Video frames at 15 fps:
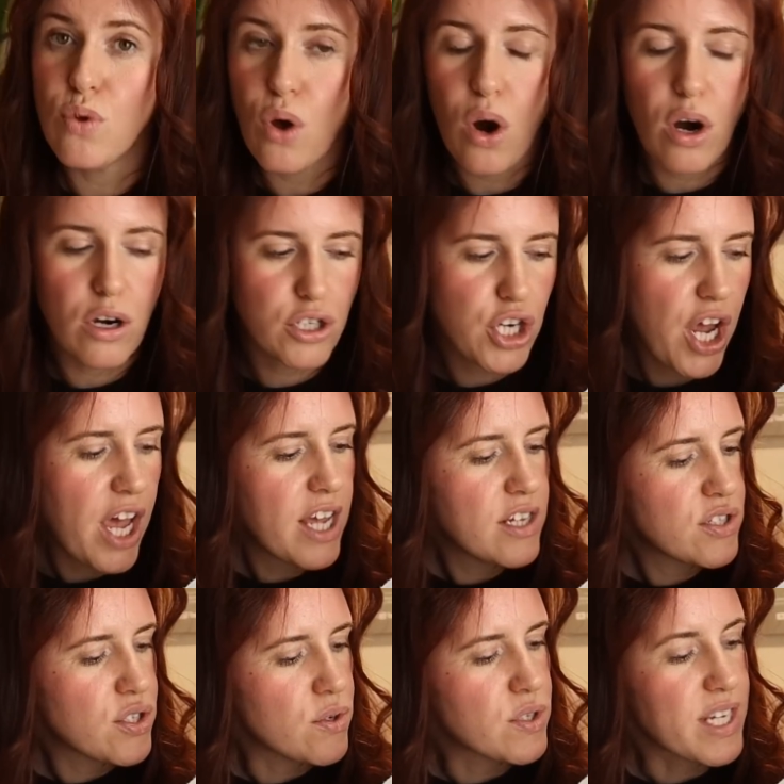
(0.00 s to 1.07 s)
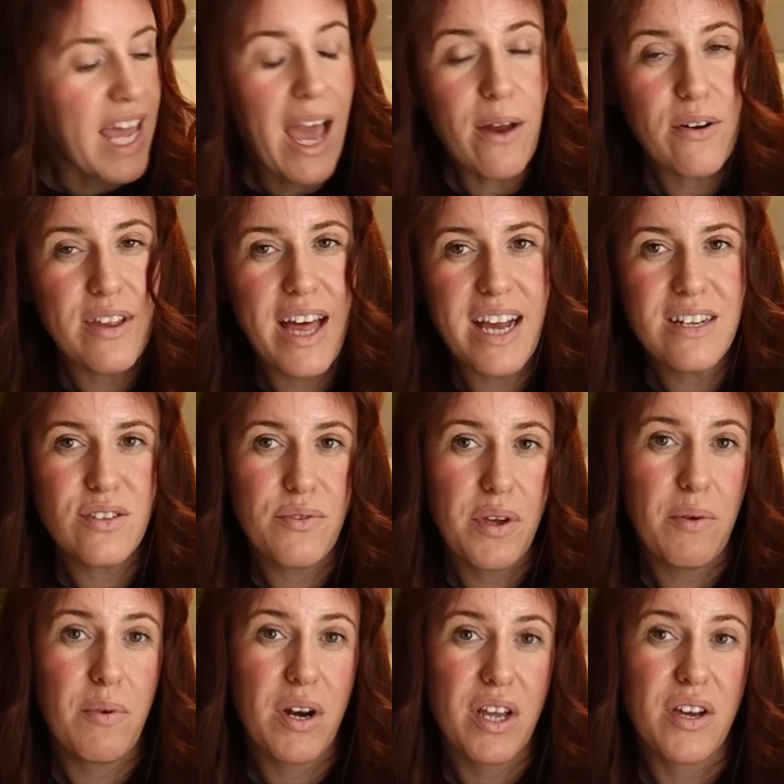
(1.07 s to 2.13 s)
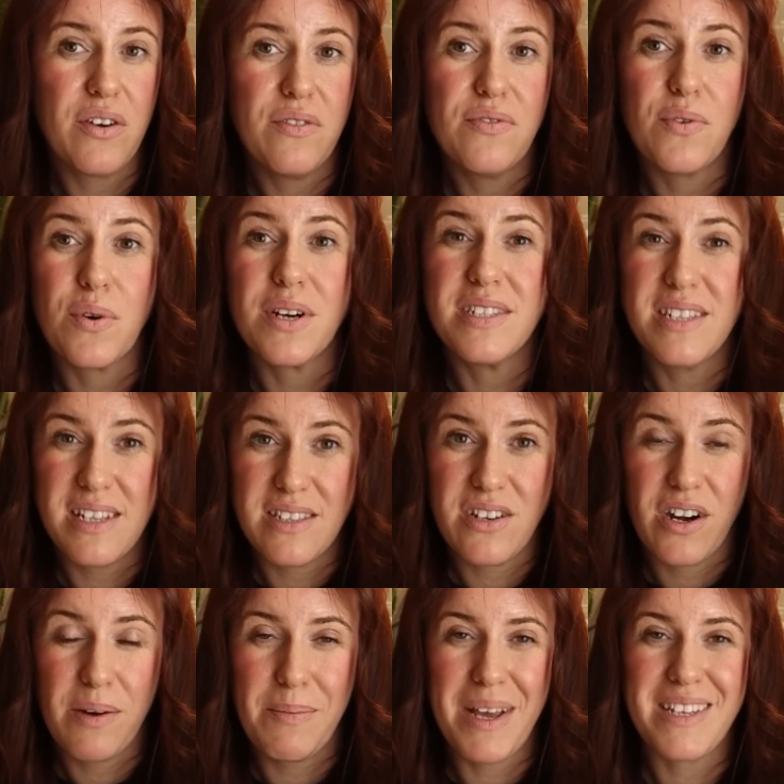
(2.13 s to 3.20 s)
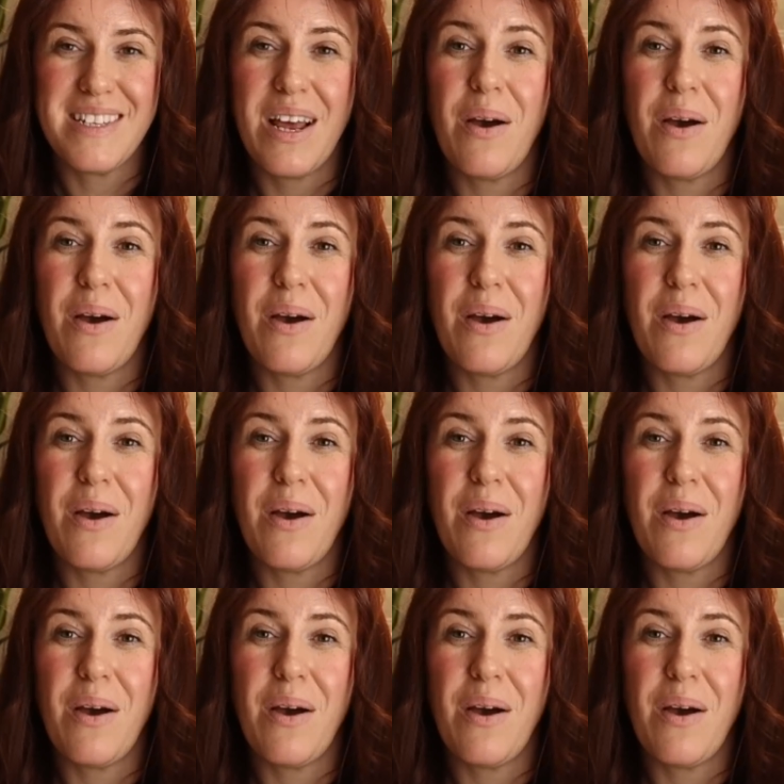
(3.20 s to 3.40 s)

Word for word: large. So to counter that, we want to go for a seed starting mix.